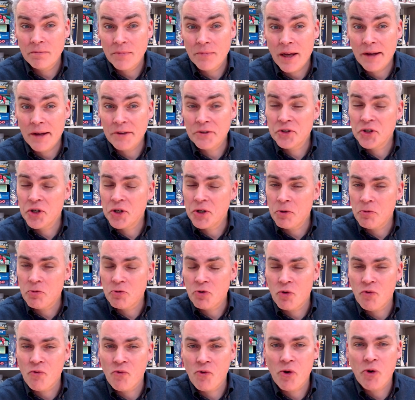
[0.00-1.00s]
and turn it into a
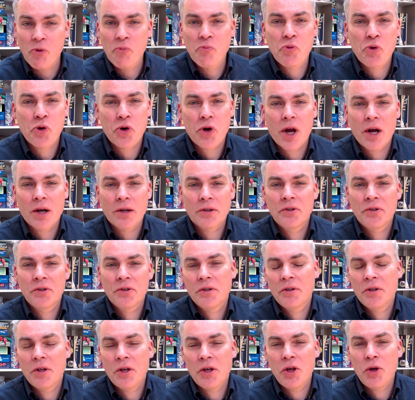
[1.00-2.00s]
real product
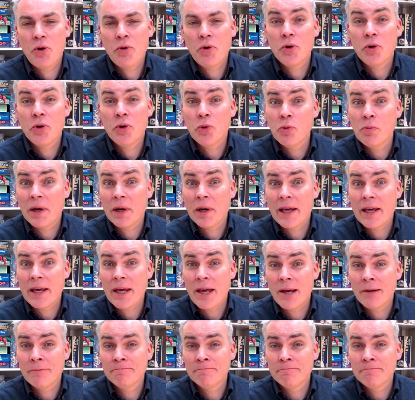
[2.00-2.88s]
that you can all play.